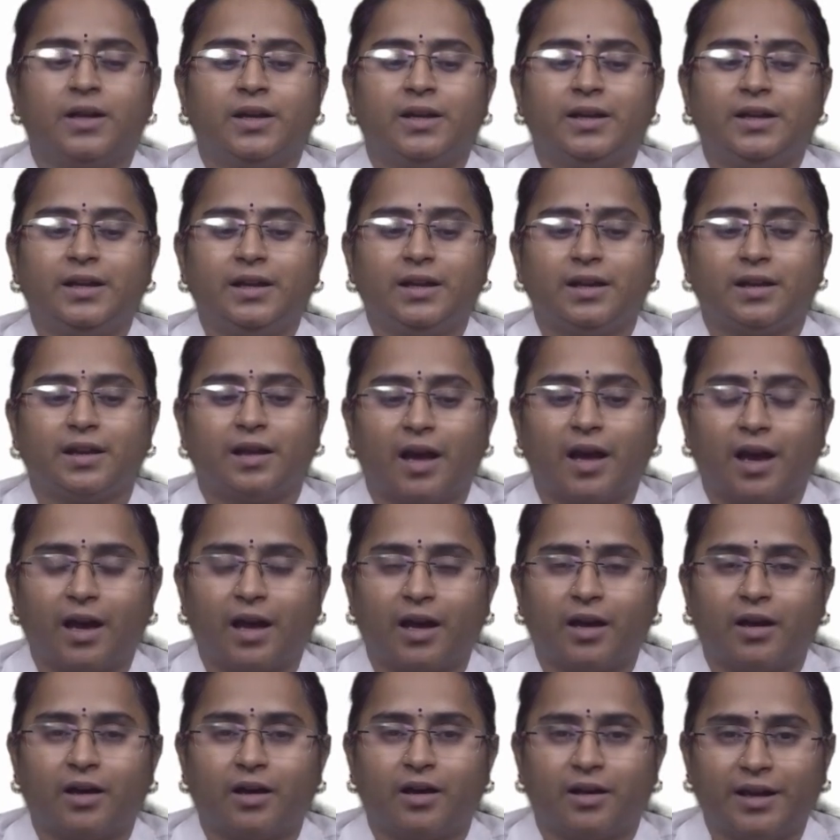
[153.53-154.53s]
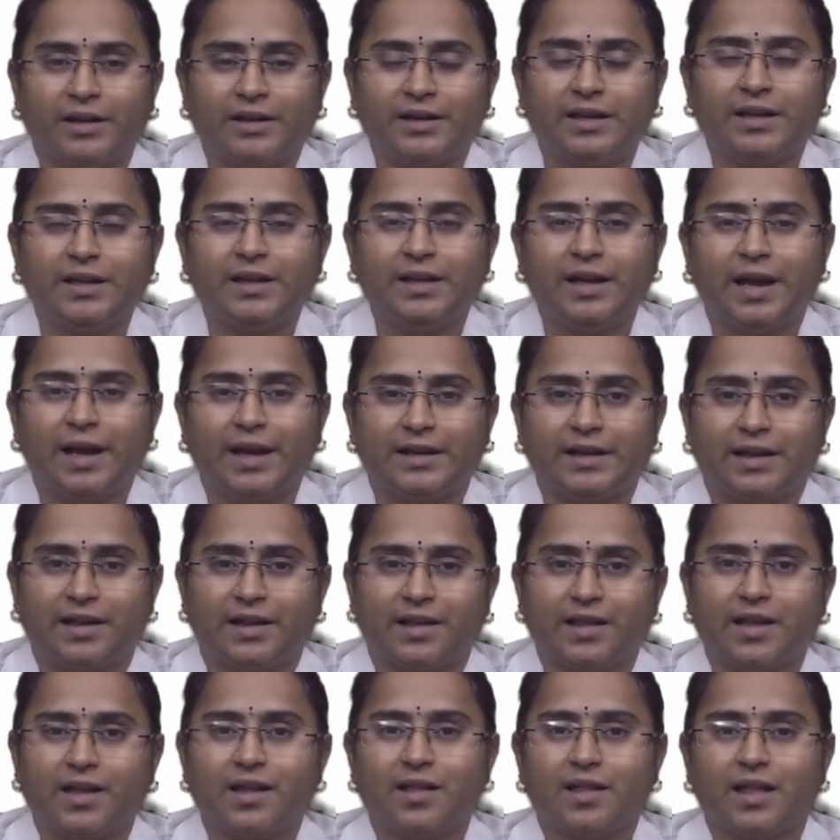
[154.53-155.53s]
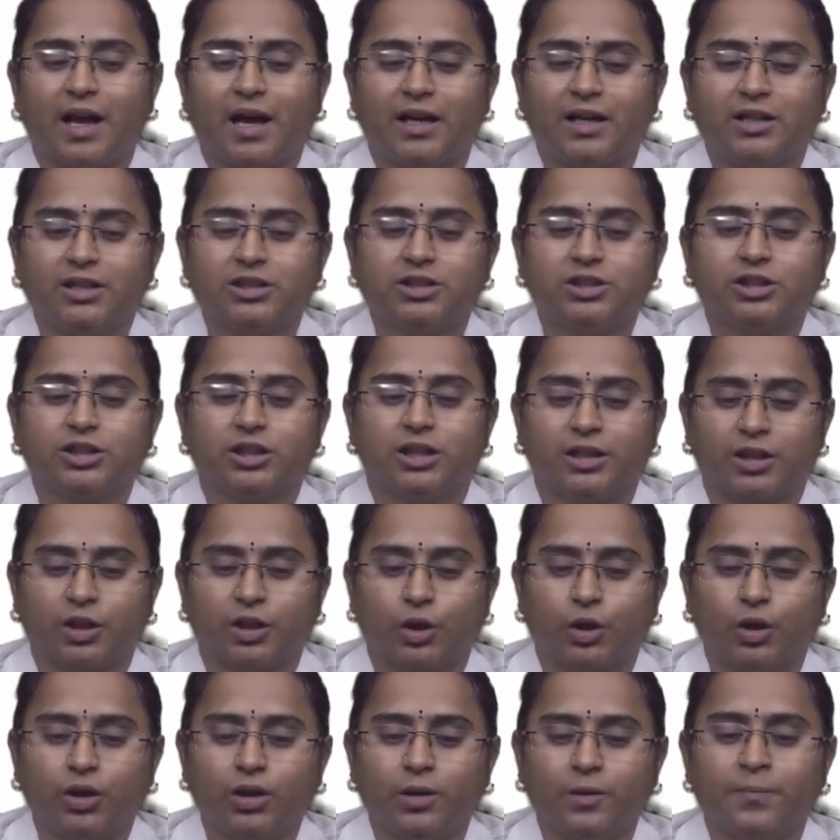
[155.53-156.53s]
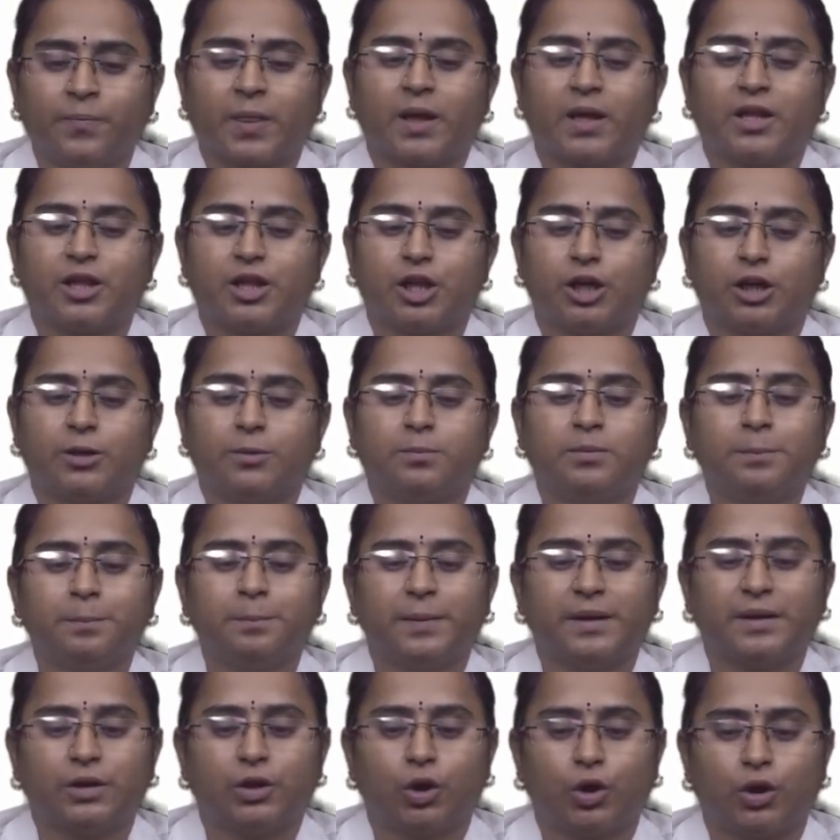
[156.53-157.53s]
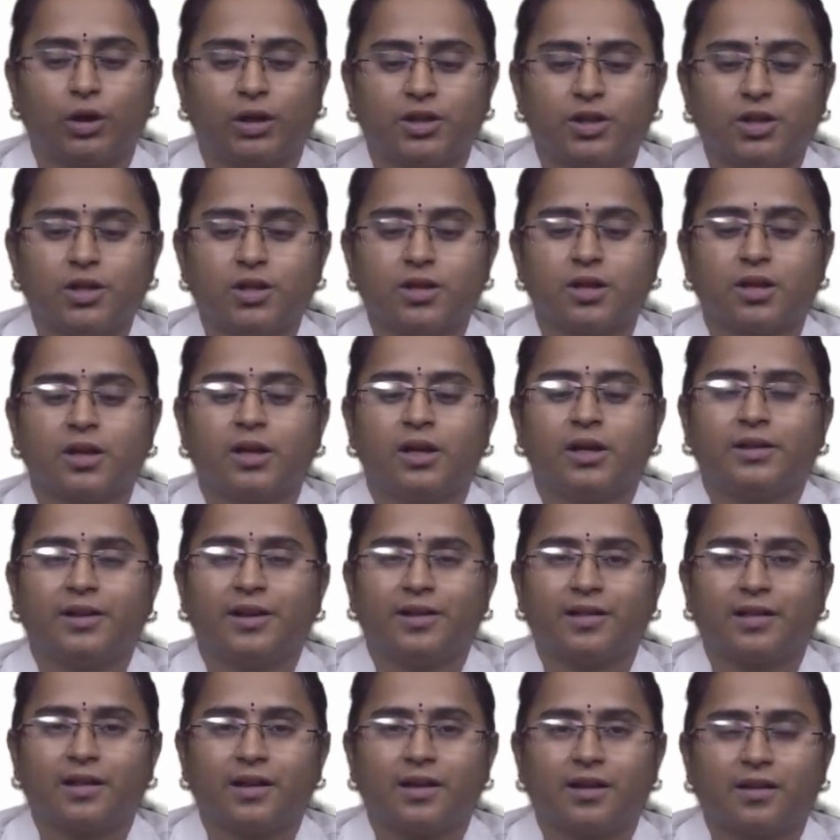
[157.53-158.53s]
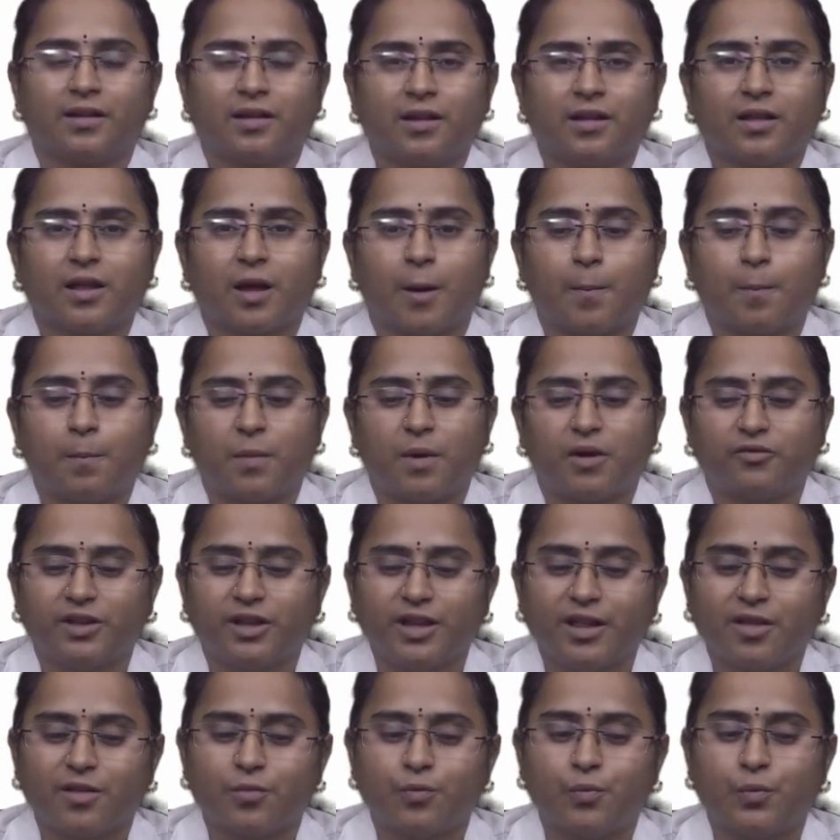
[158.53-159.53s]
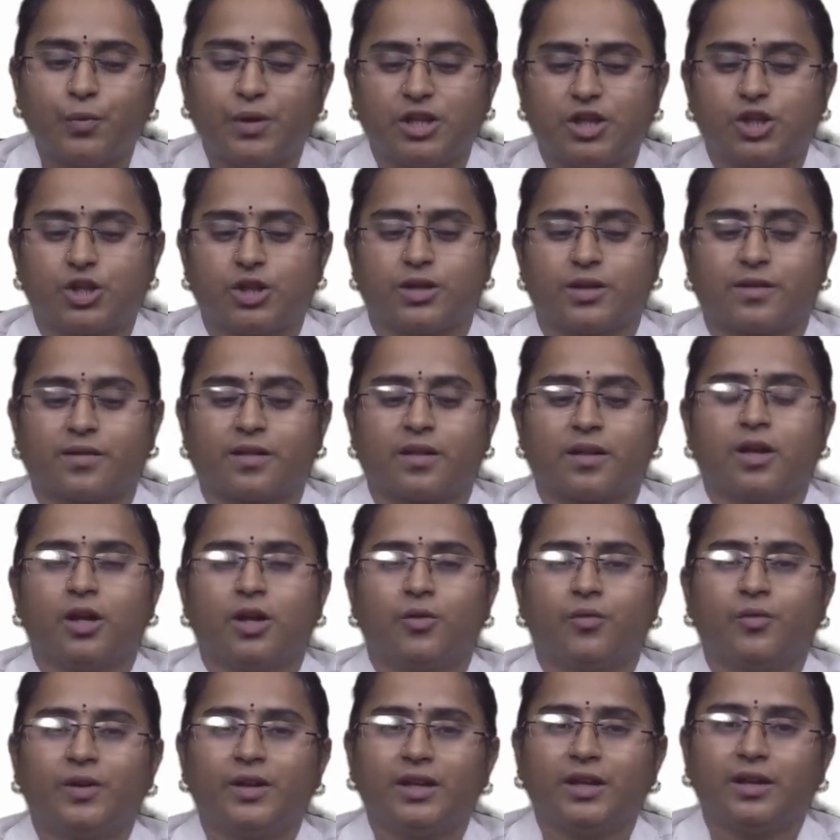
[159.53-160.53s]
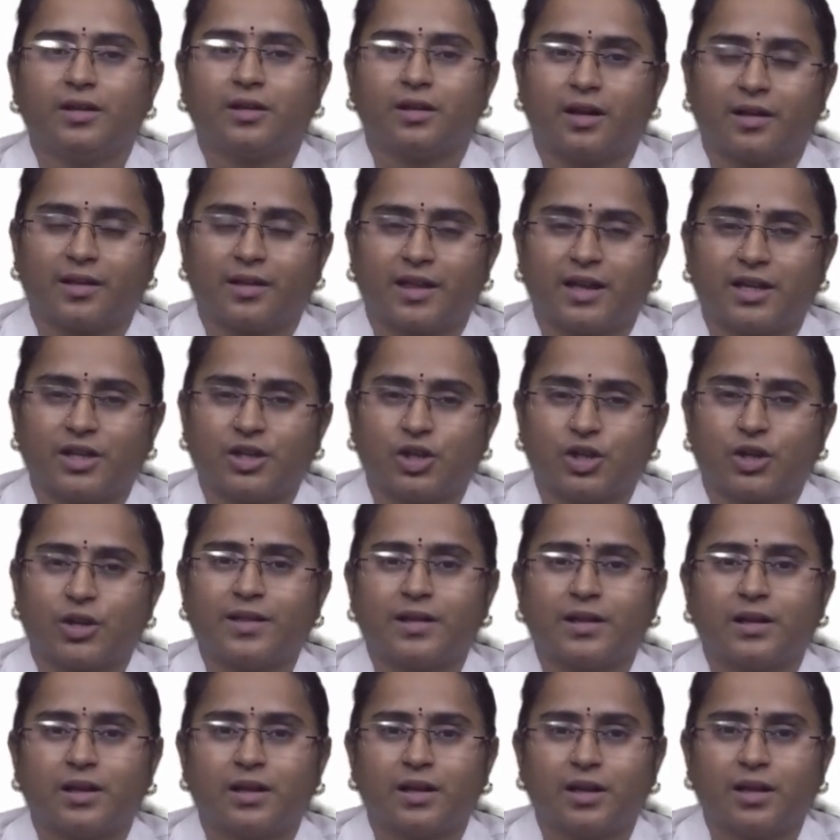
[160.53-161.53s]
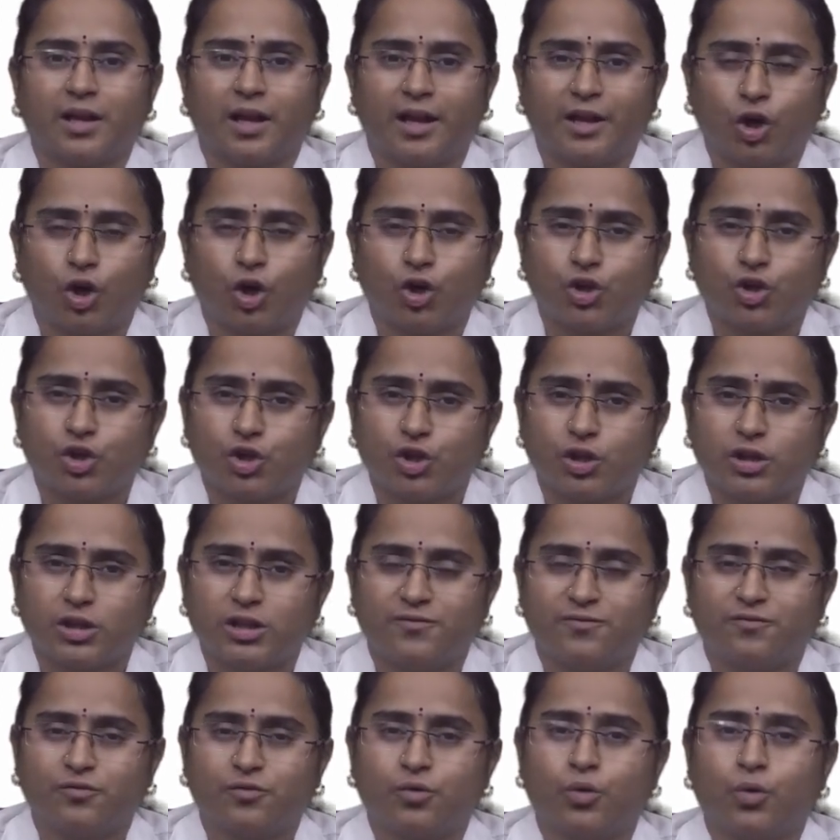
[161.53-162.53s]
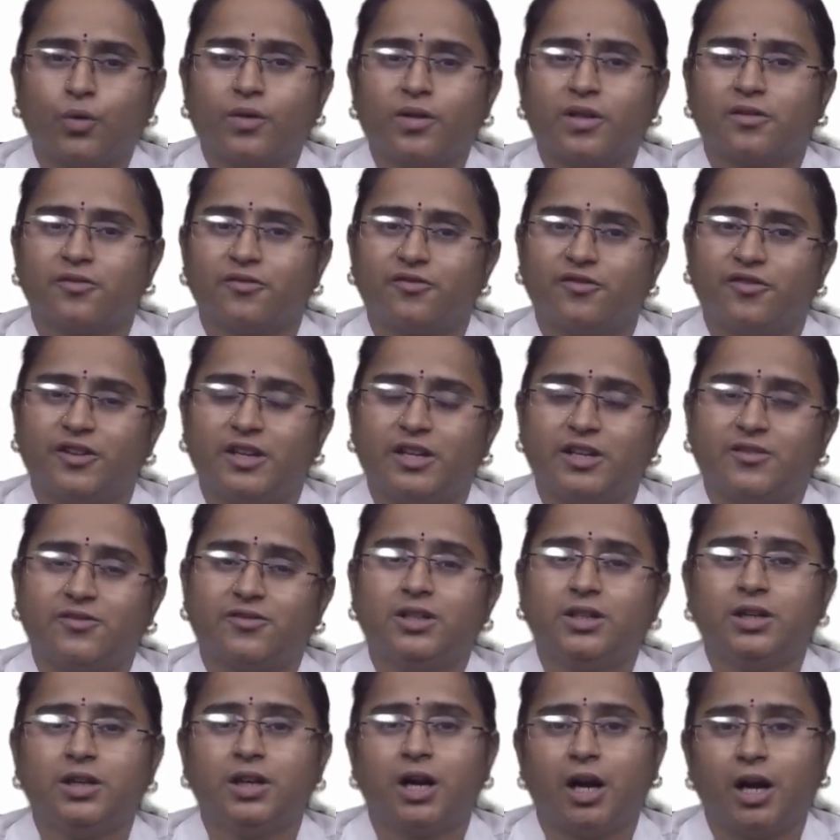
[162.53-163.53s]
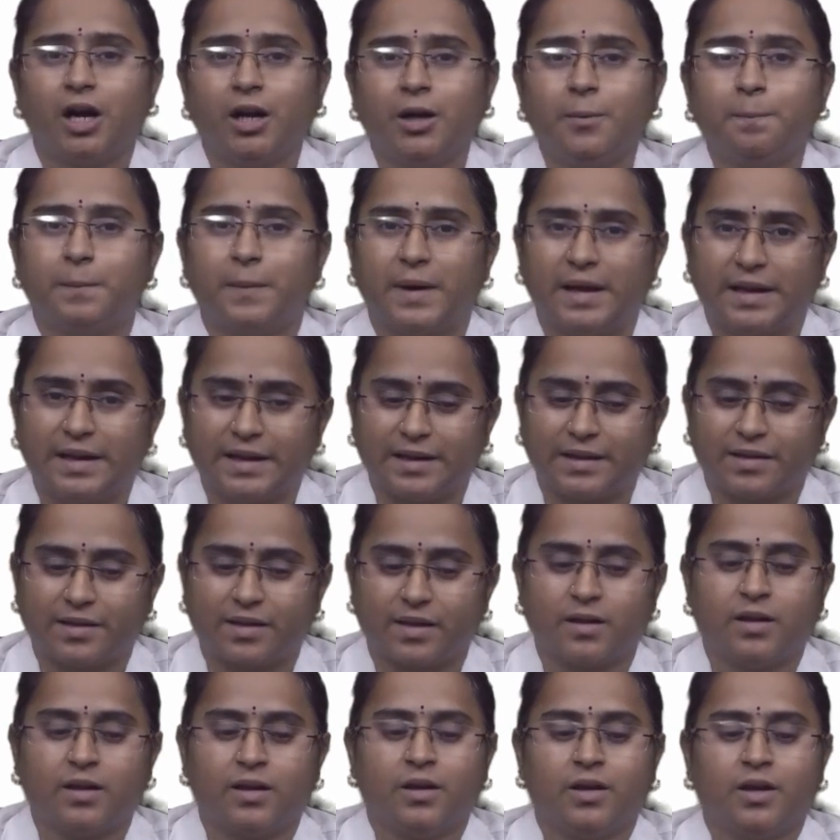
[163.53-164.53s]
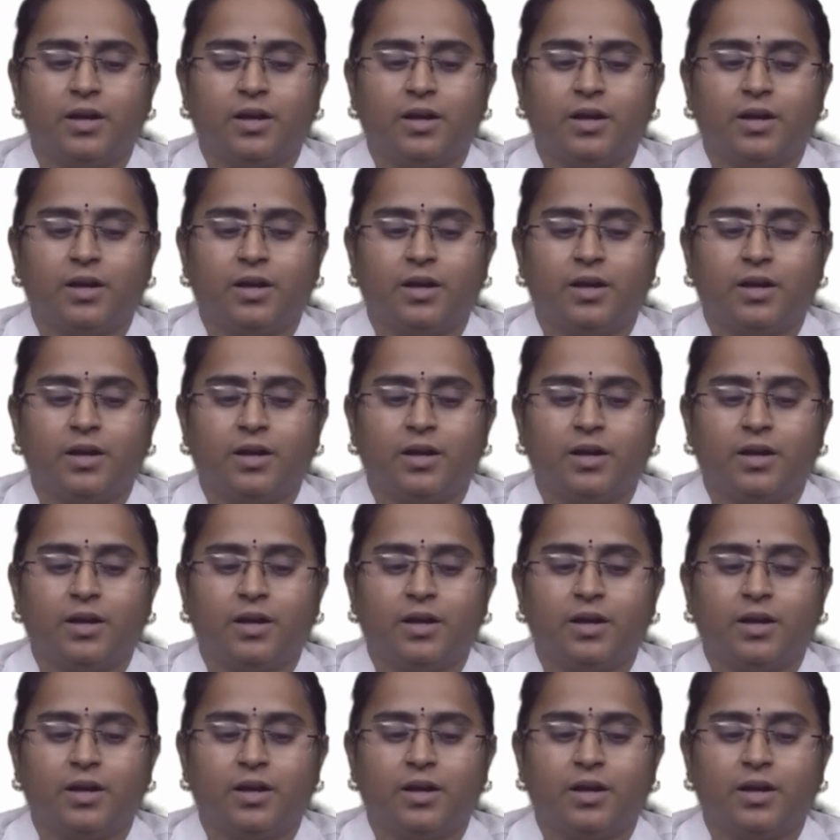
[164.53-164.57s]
In 1886, Hirsch et al., a German pathologist, discusses some of these features with such as enlarged lymph nodes, fever and malaise.